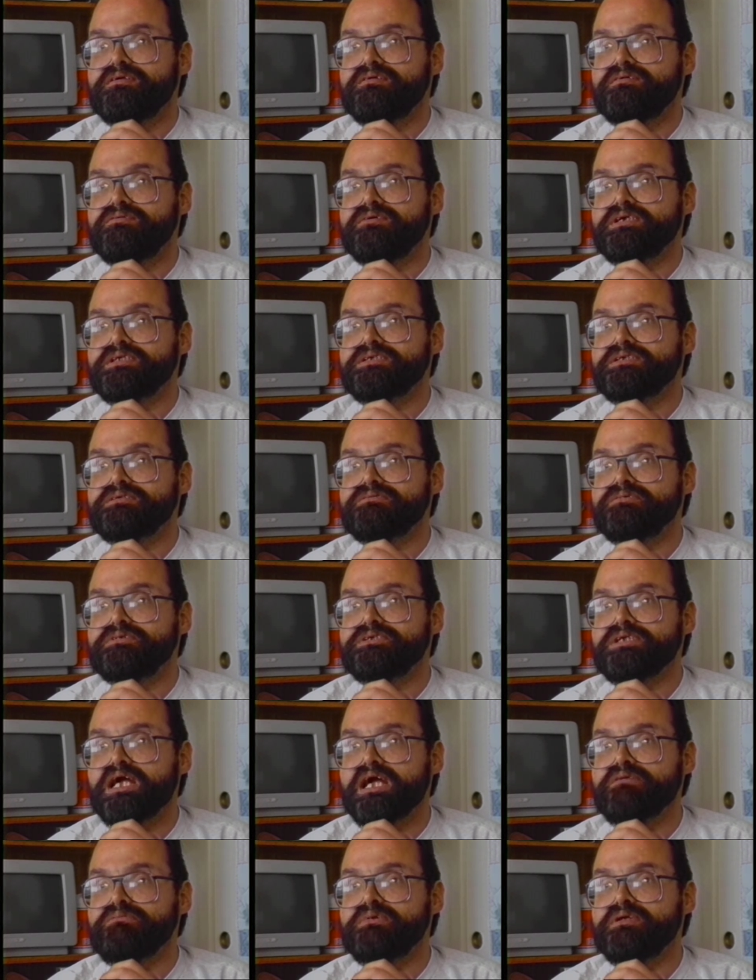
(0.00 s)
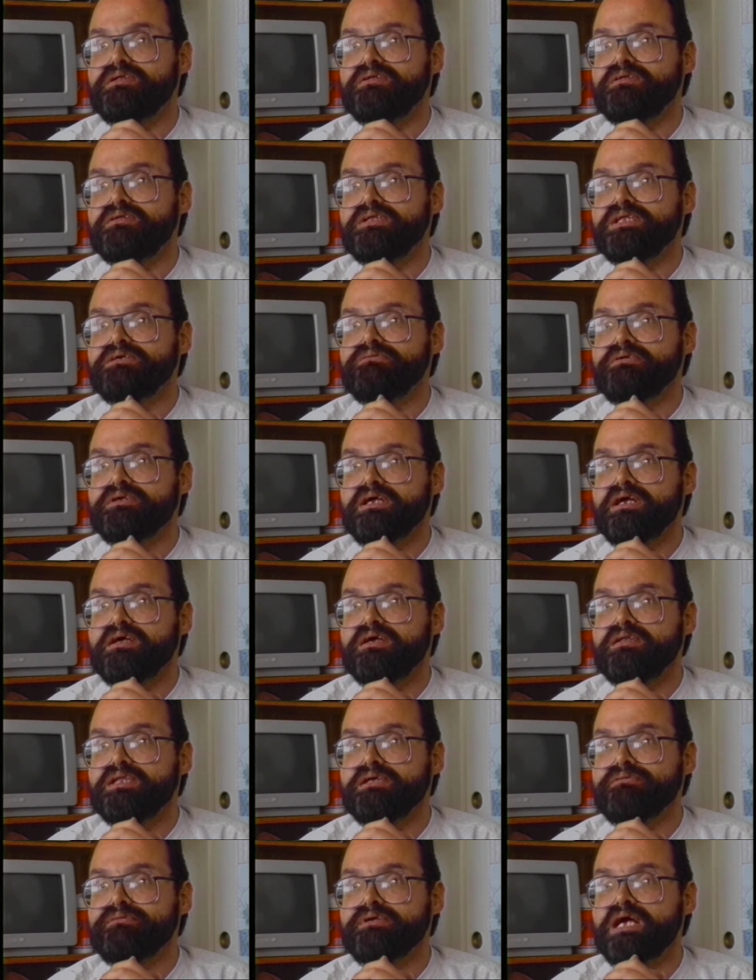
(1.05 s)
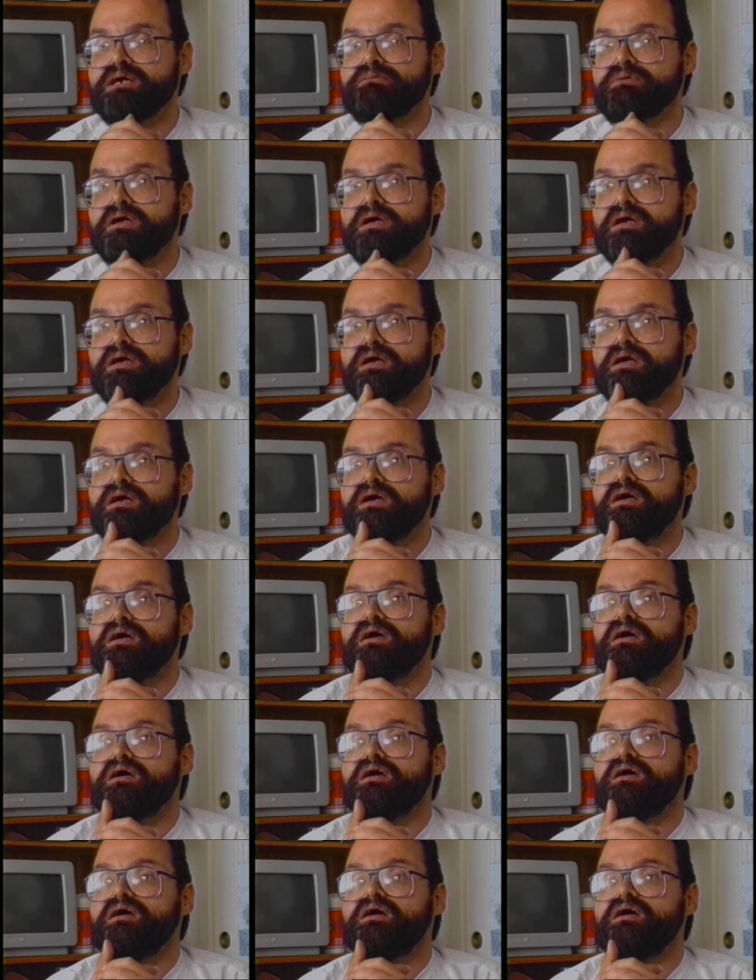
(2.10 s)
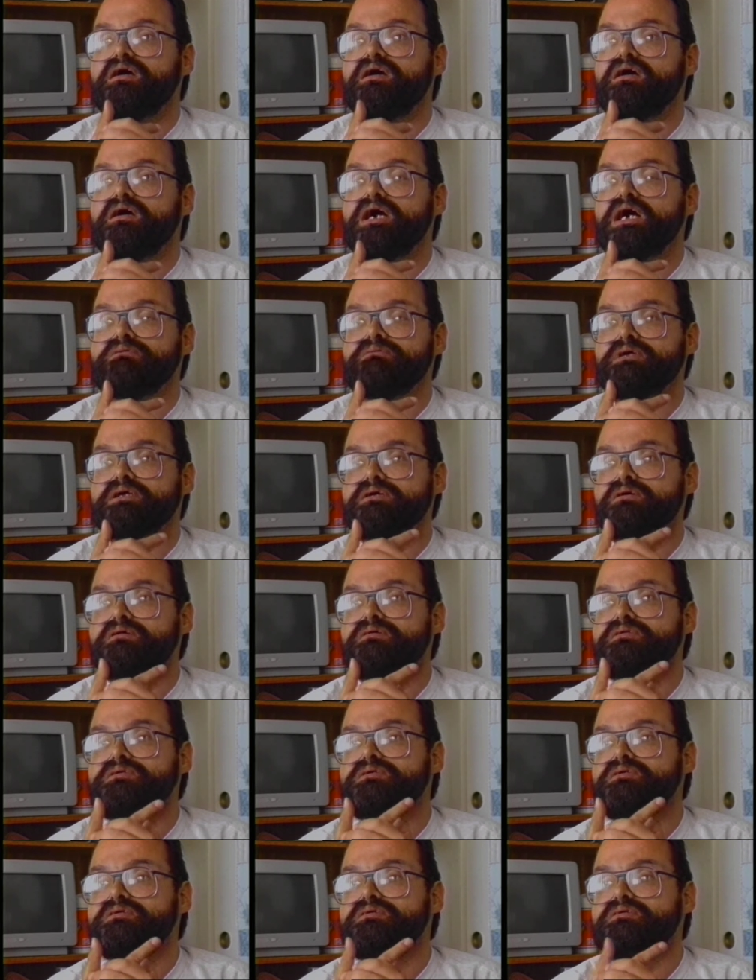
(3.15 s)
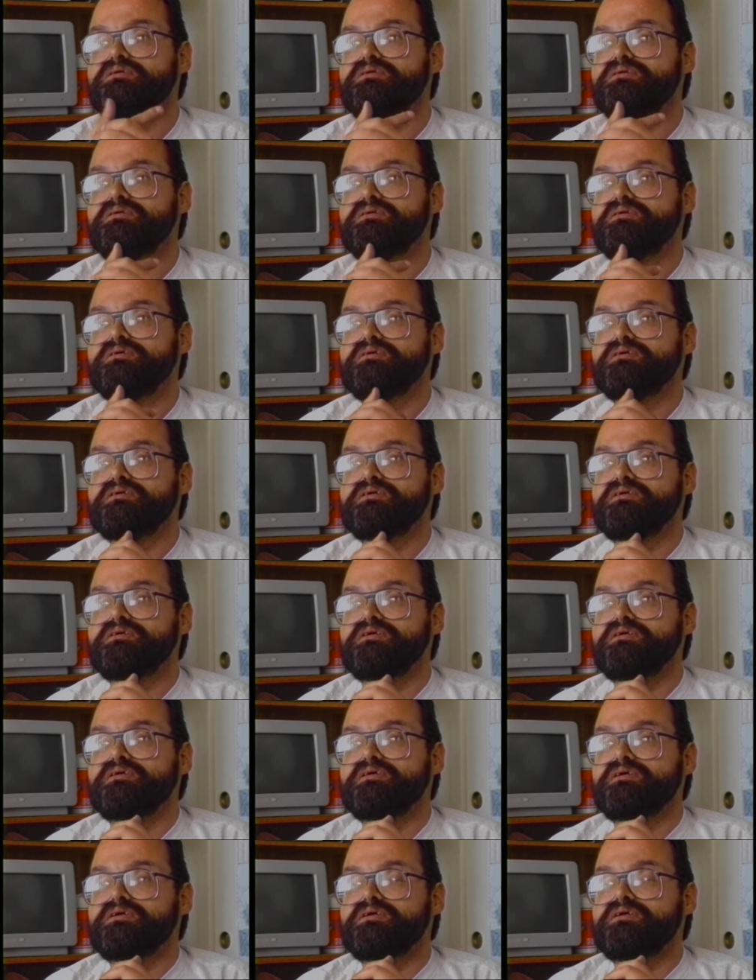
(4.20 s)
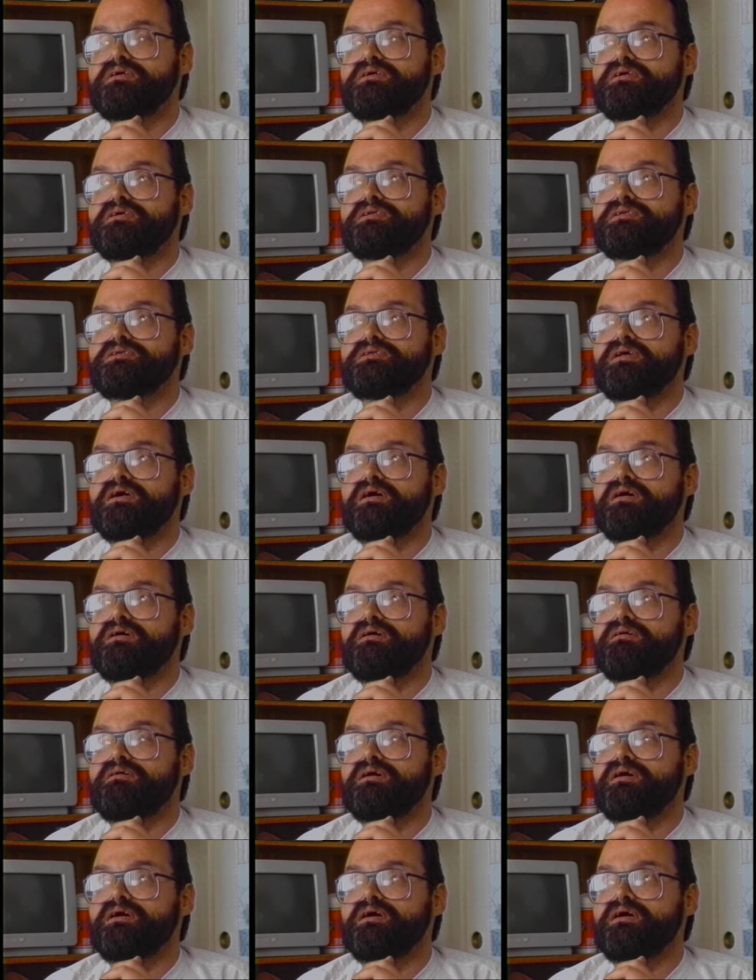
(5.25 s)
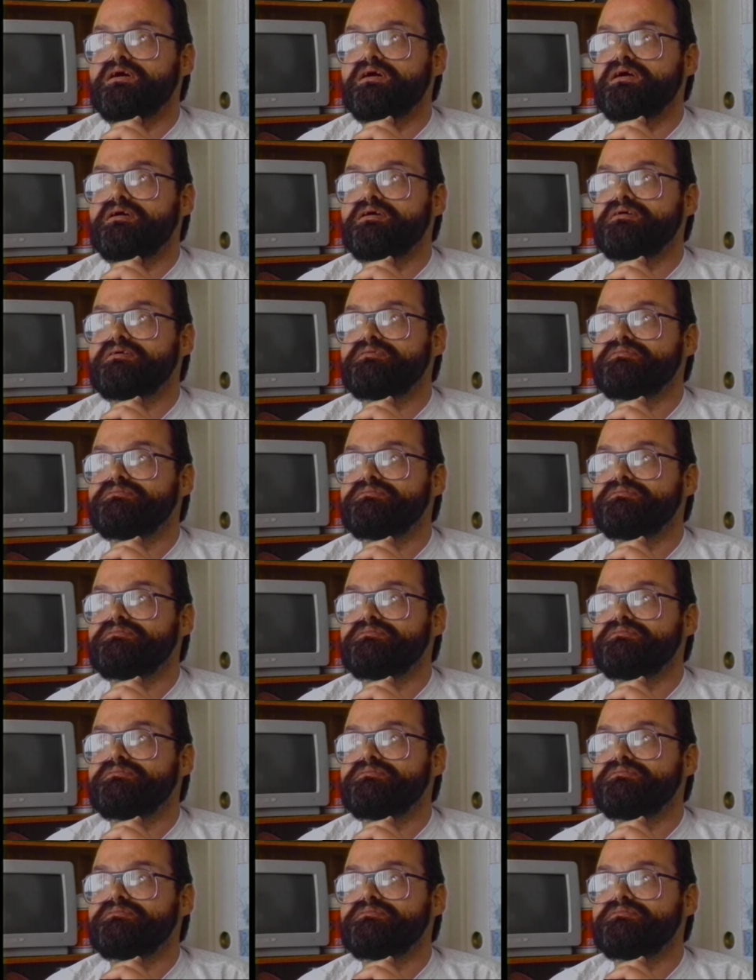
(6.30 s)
Which which I've been living living on my, on my own. So uh,